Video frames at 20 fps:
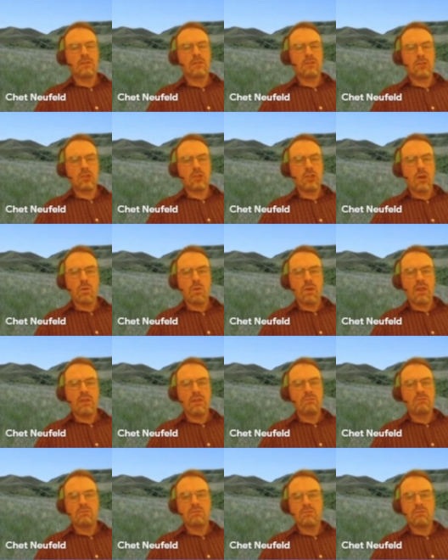
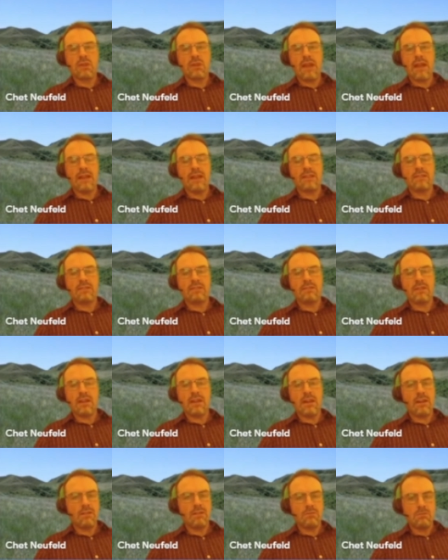showy plant,
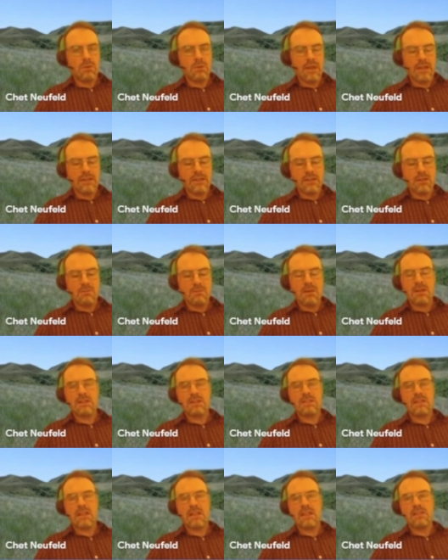planted
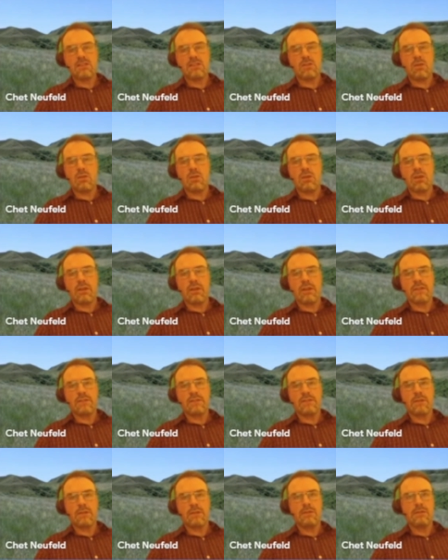amongst things or on
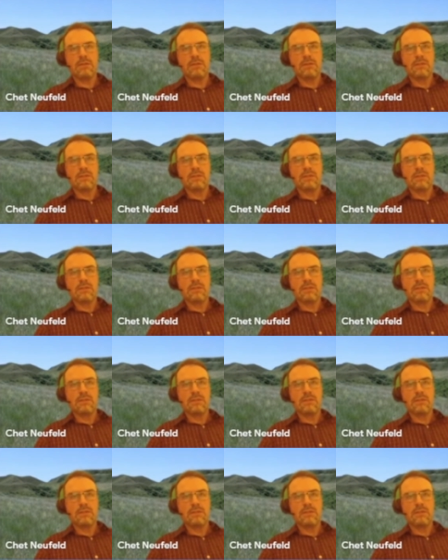its own.